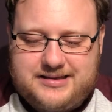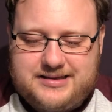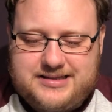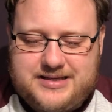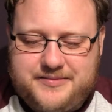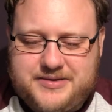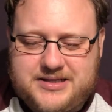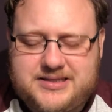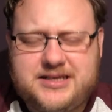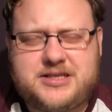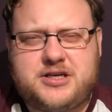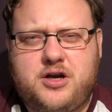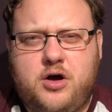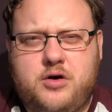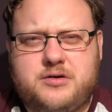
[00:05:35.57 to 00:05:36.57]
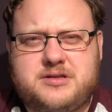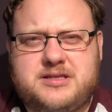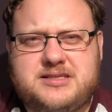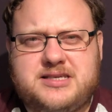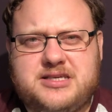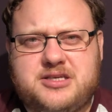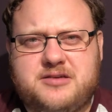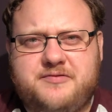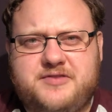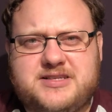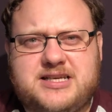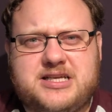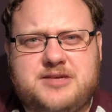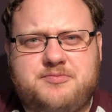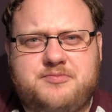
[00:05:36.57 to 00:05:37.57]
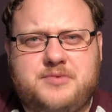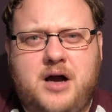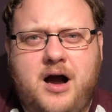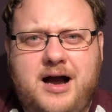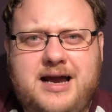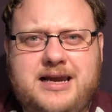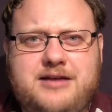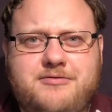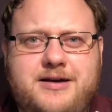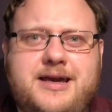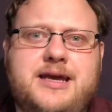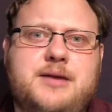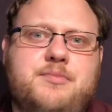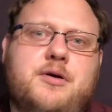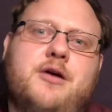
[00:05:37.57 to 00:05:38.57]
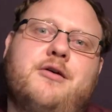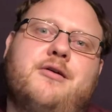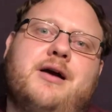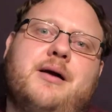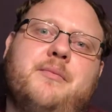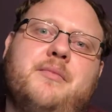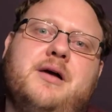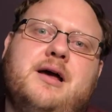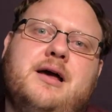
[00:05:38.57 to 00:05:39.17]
It seems like such an odd decision for such a highly rated programme.